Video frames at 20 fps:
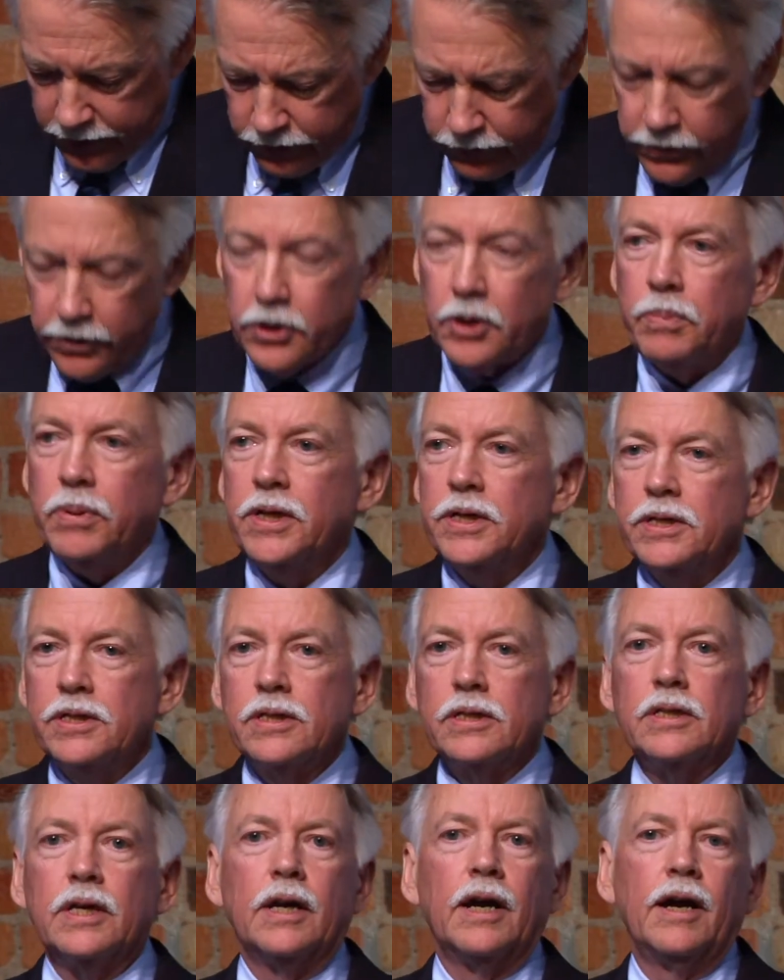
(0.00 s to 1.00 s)
One of the
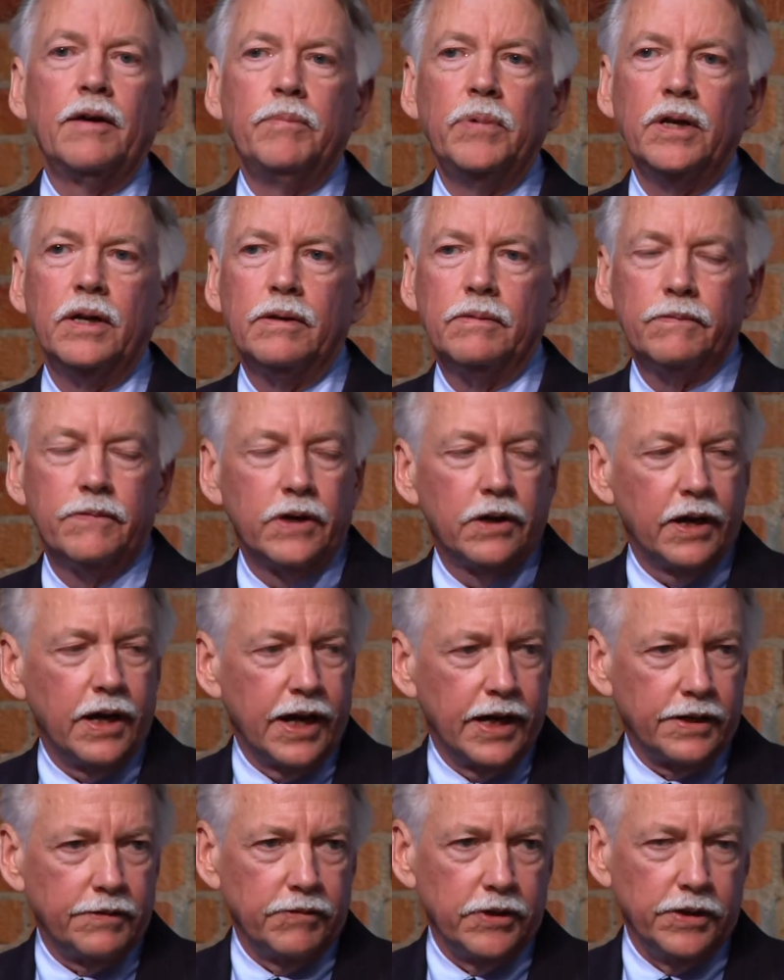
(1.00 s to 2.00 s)
places that I've been very
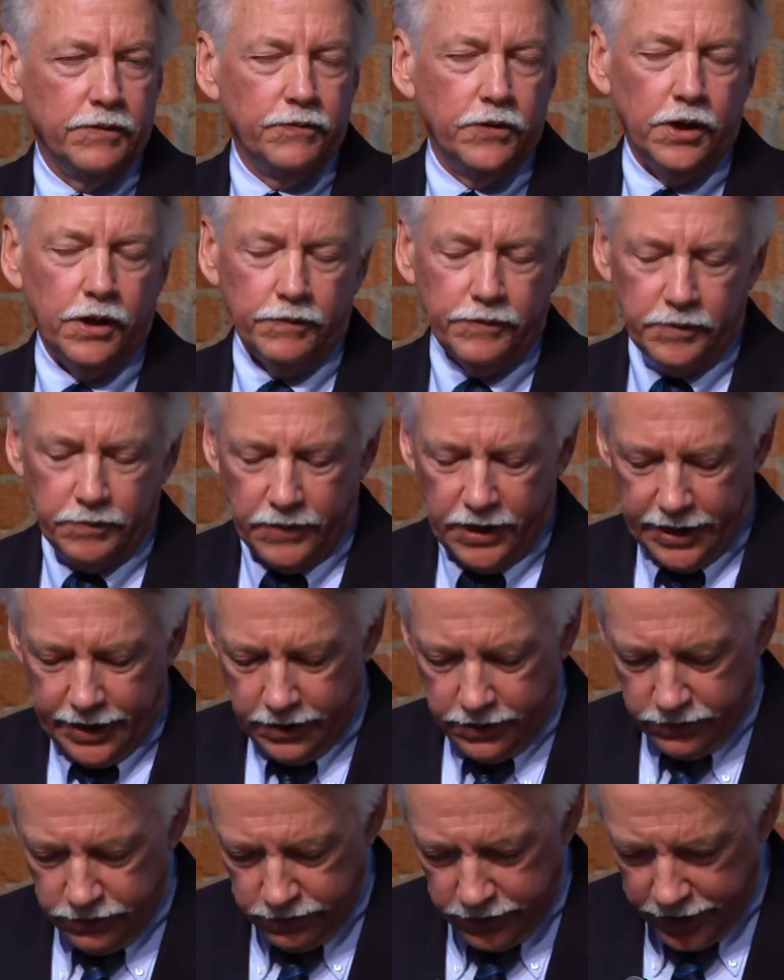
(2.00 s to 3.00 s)
actively involved in my
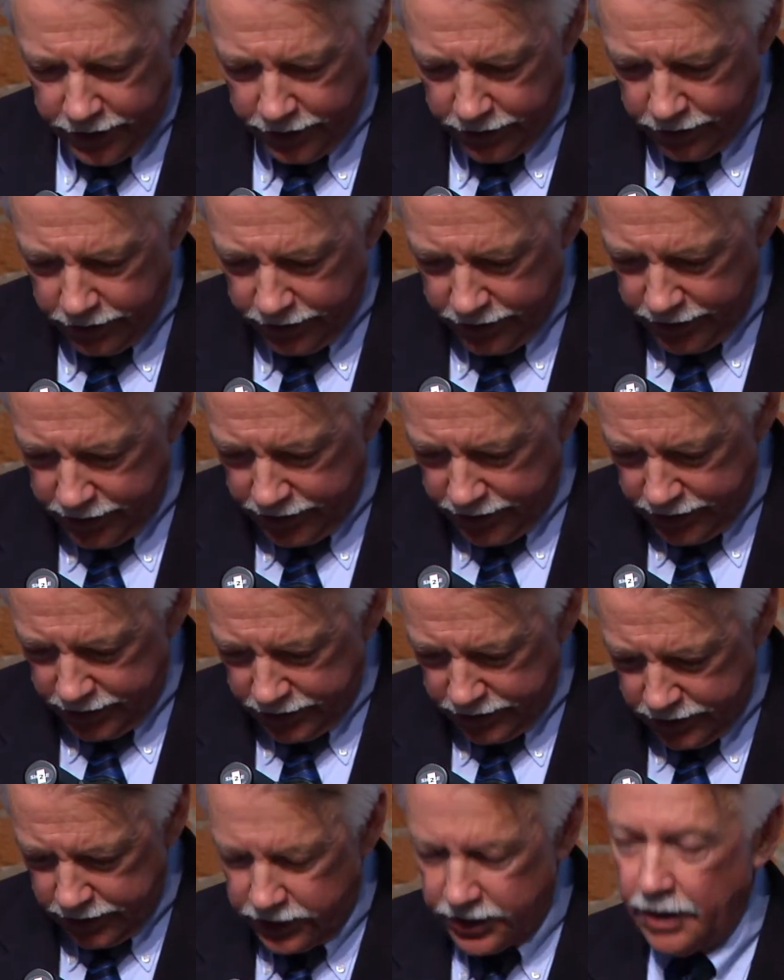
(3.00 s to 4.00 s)
career
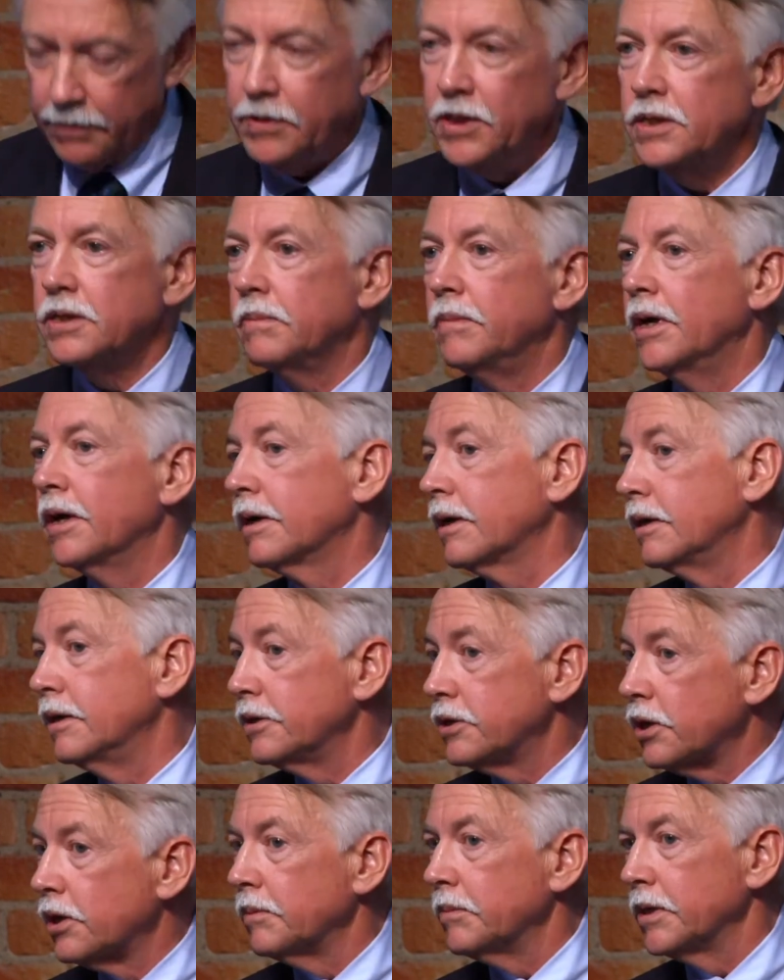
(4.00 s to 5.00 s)
is the Japanese American
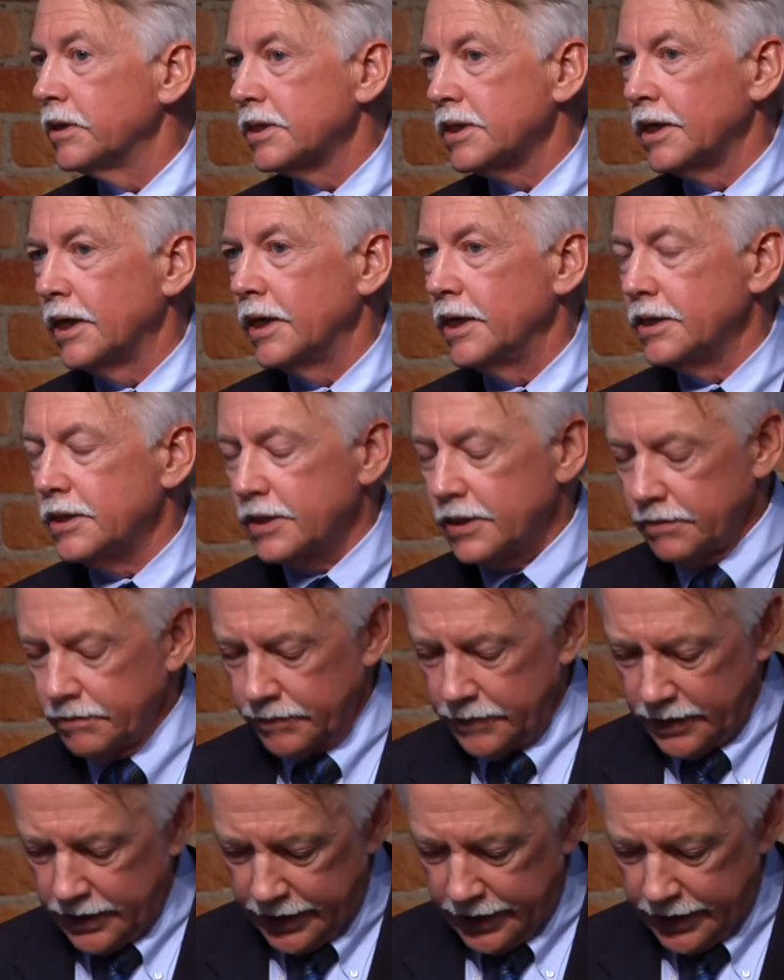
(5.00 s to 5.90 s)
internment sites.